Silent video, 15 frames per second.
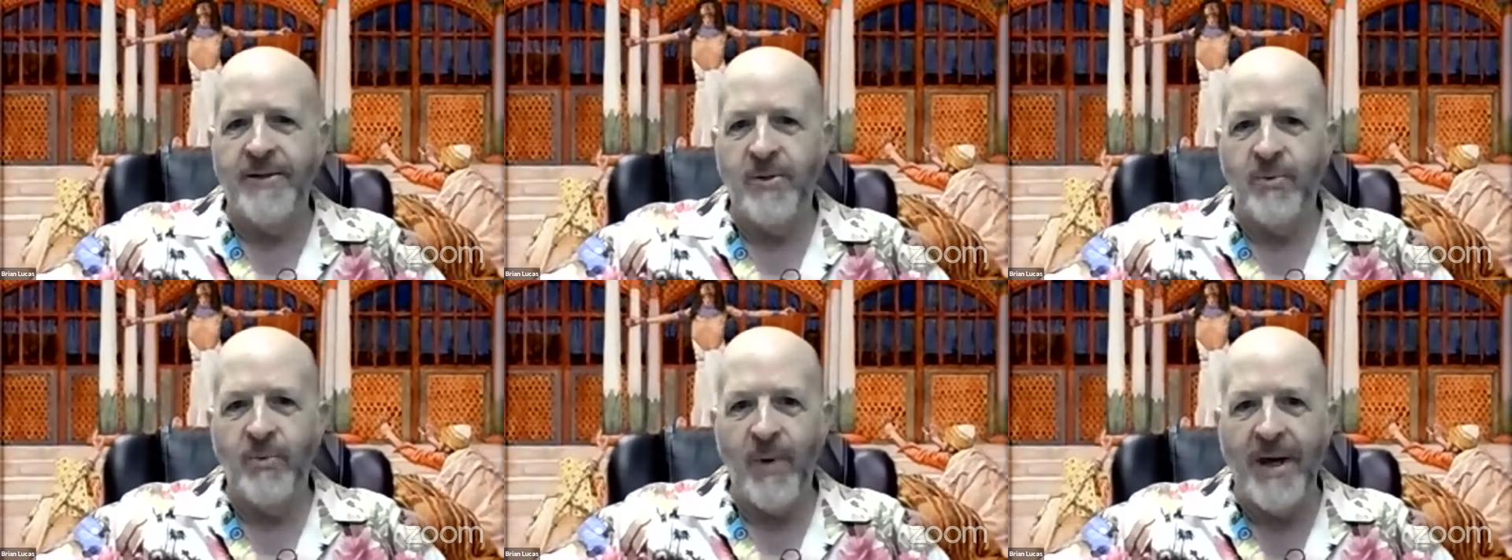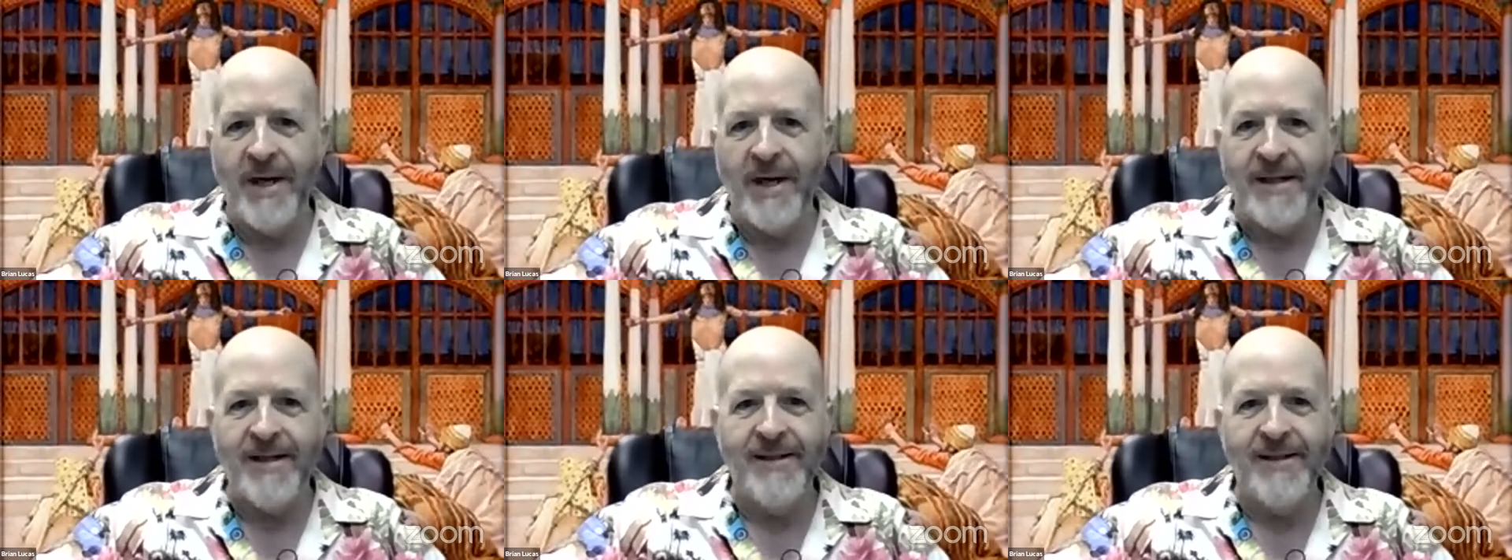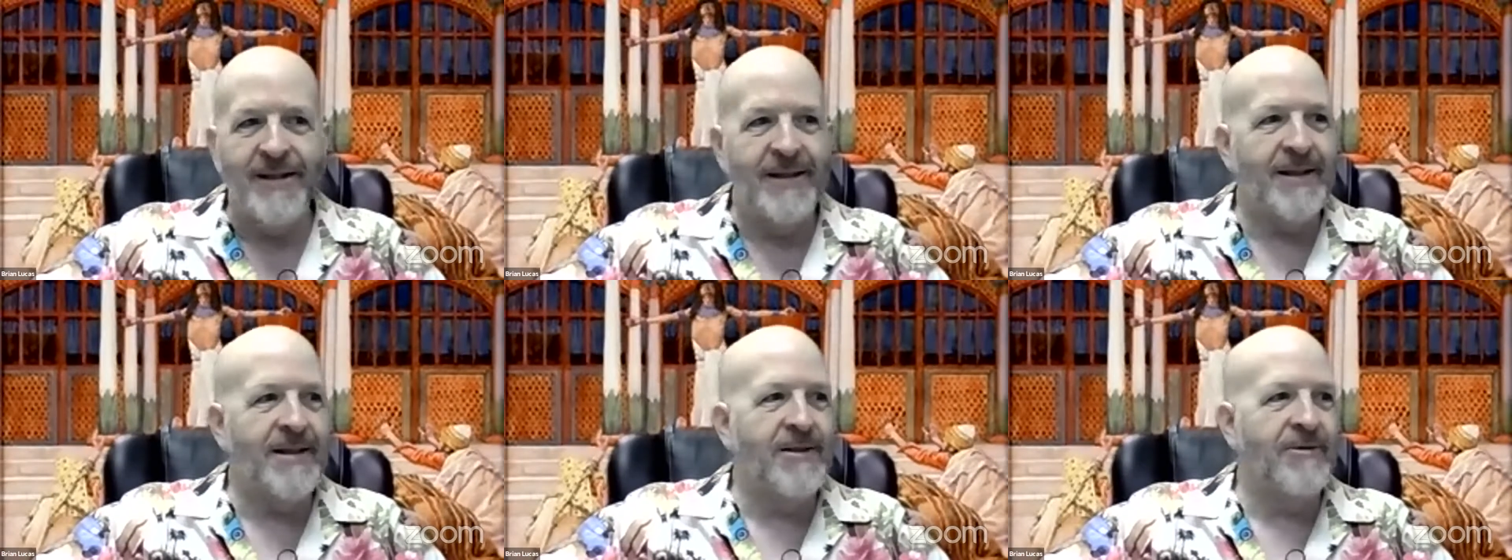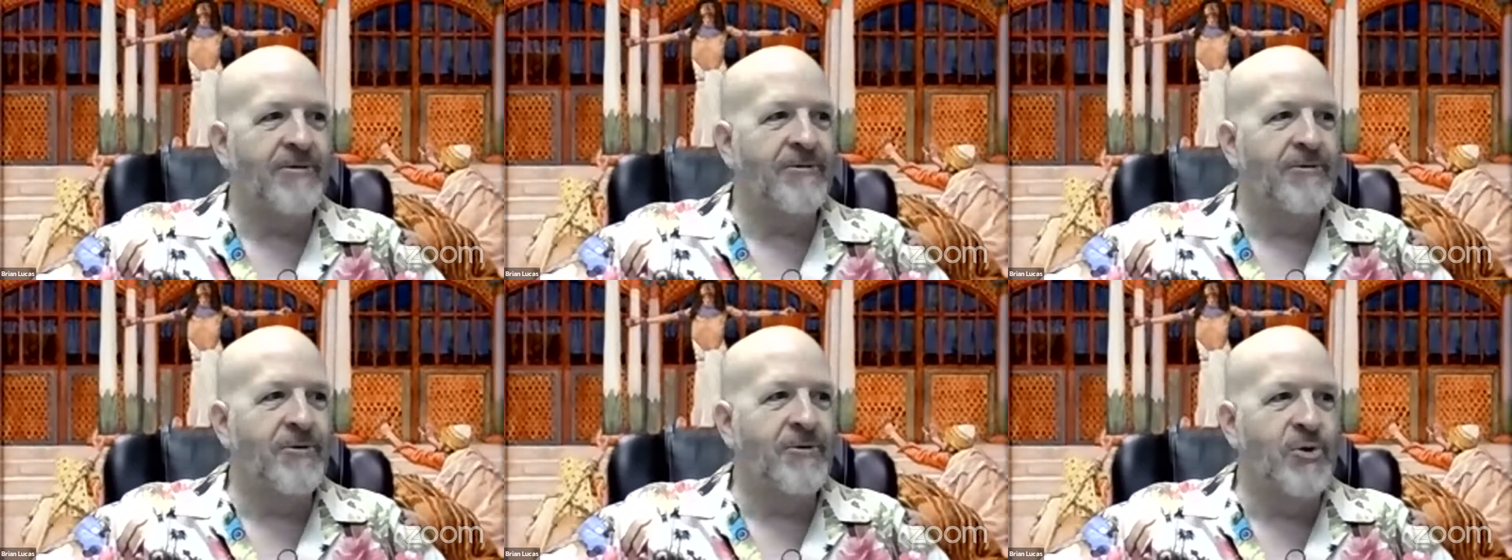rainy, kind of
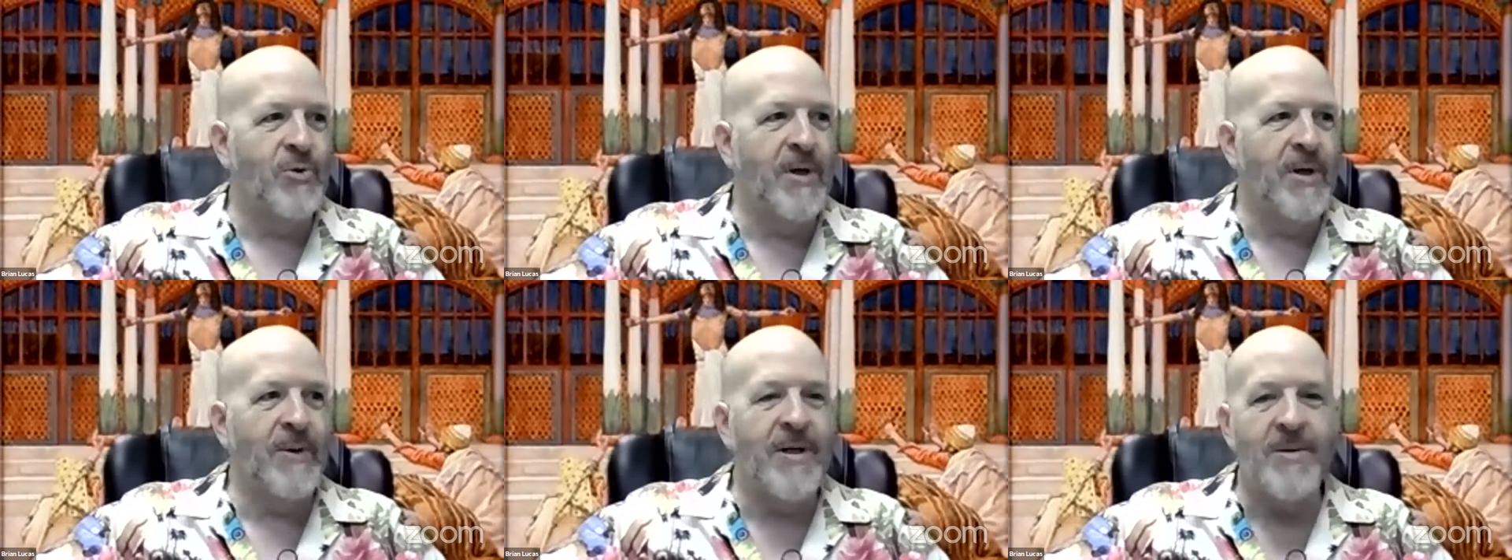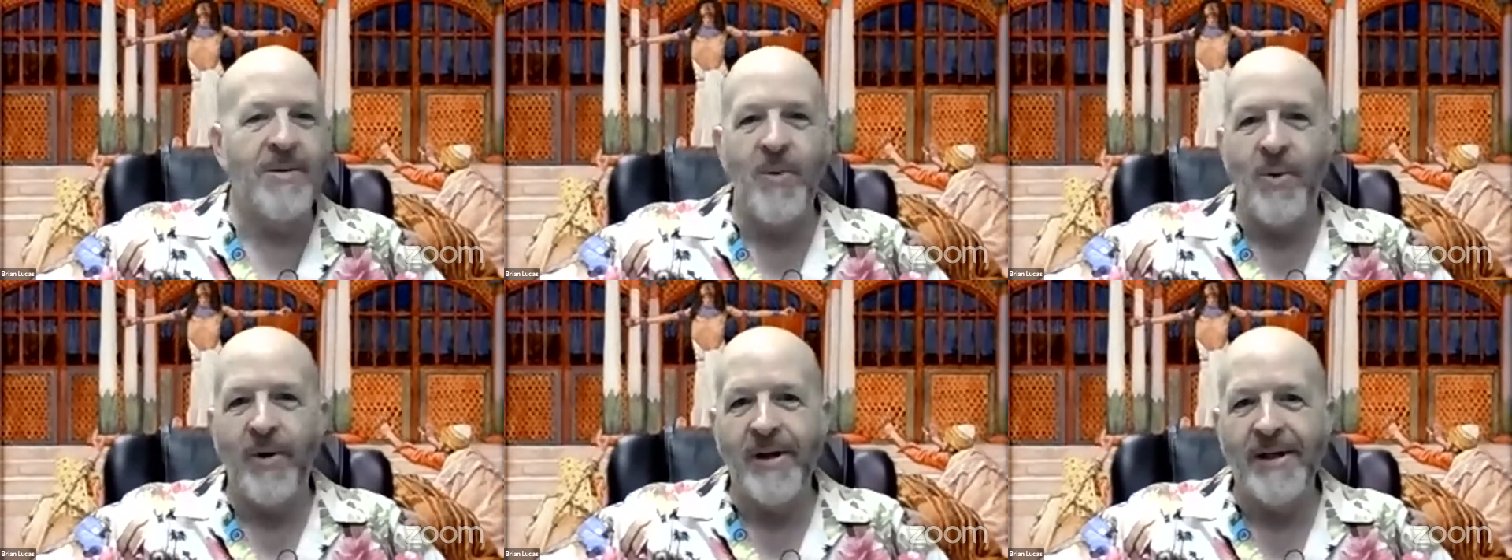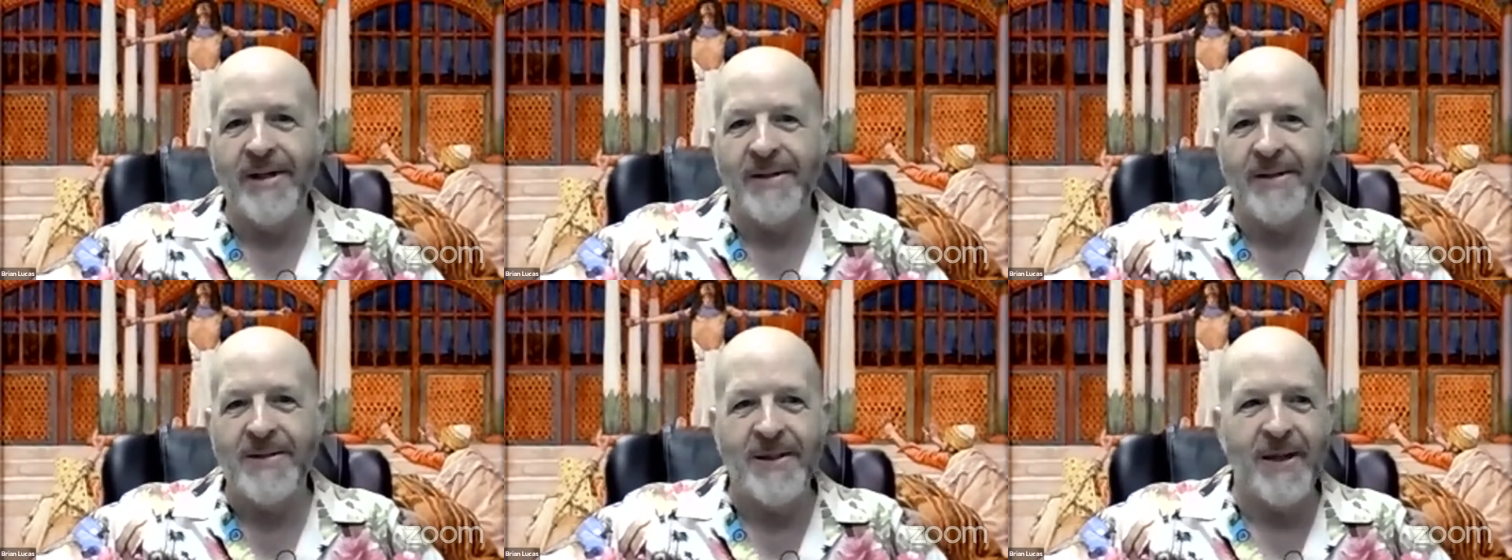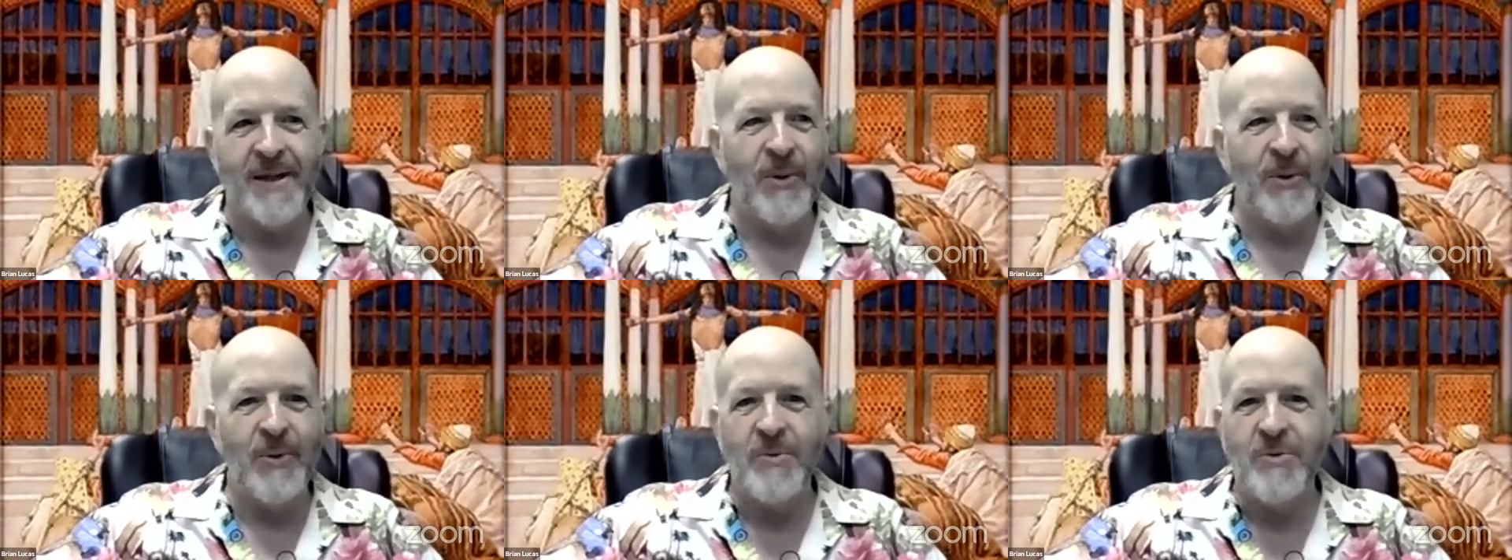dreary morning, I
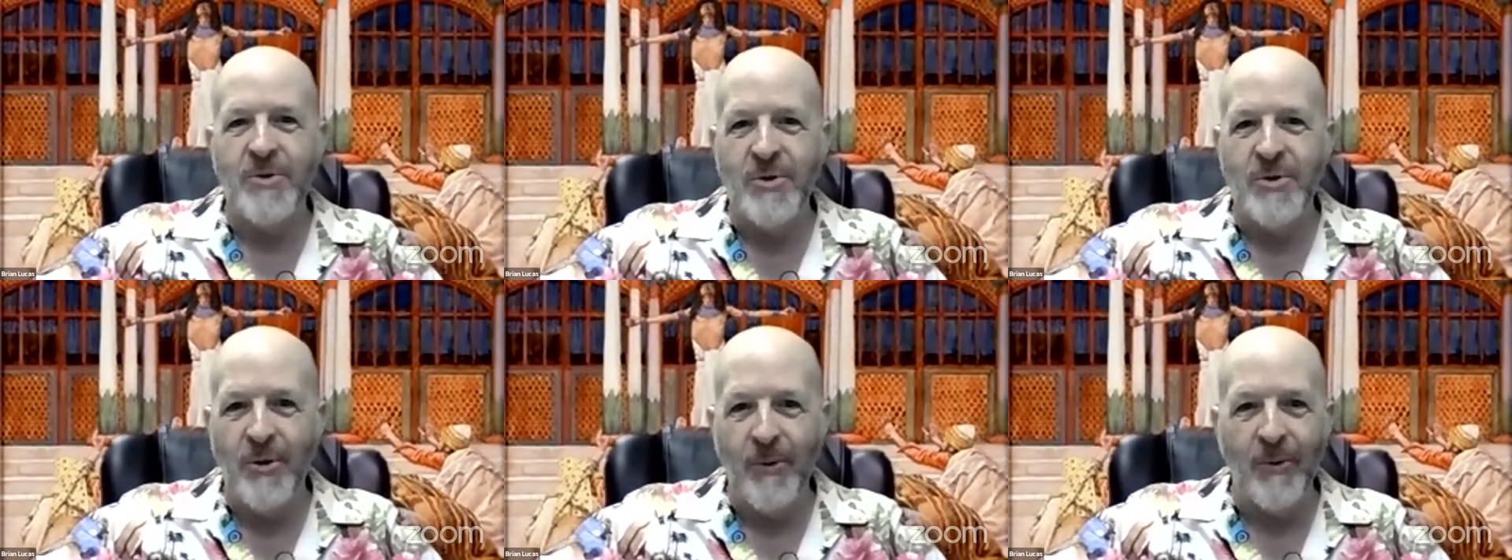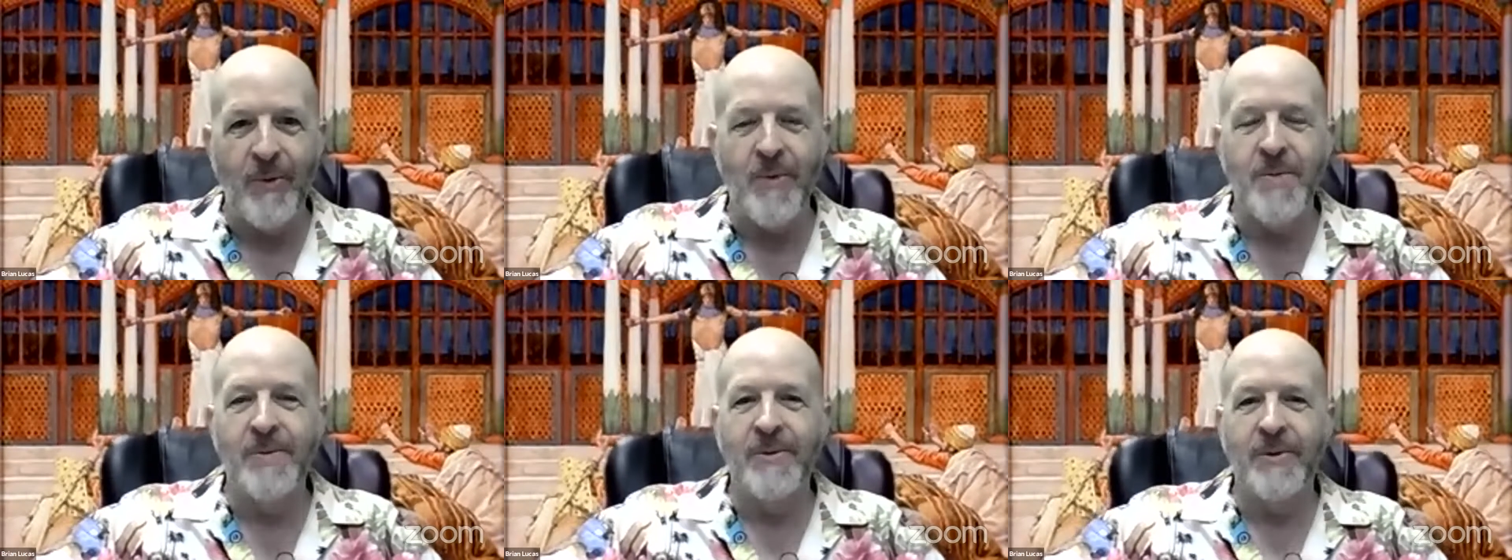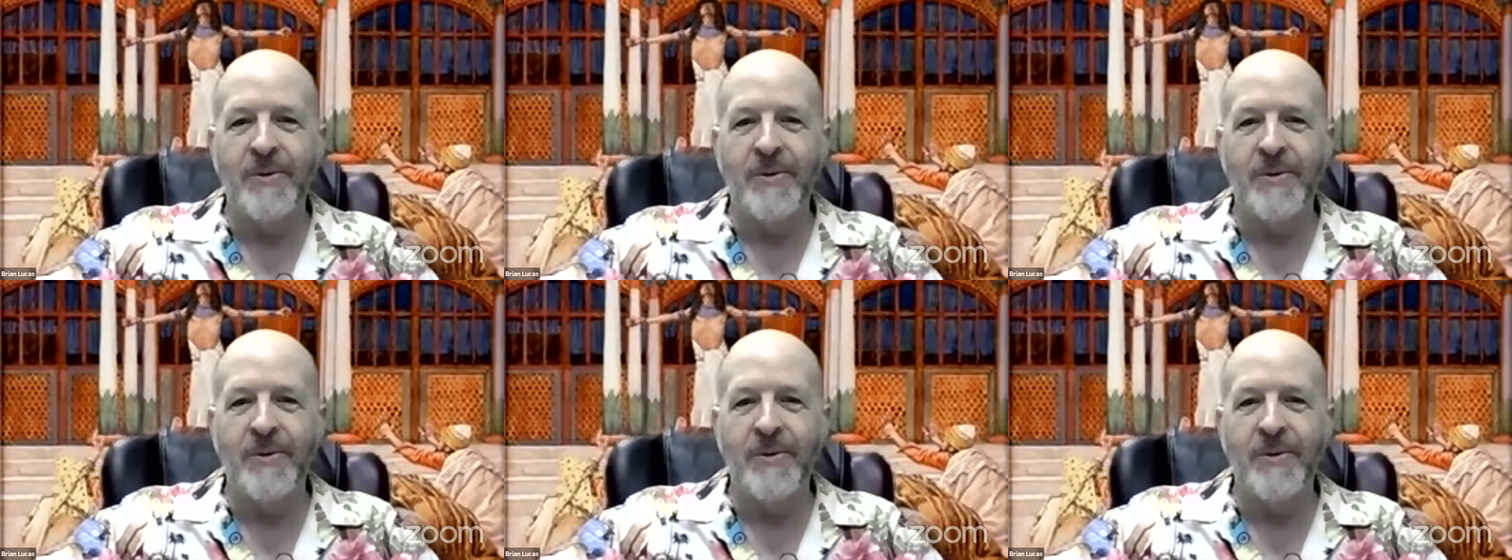suppose, too.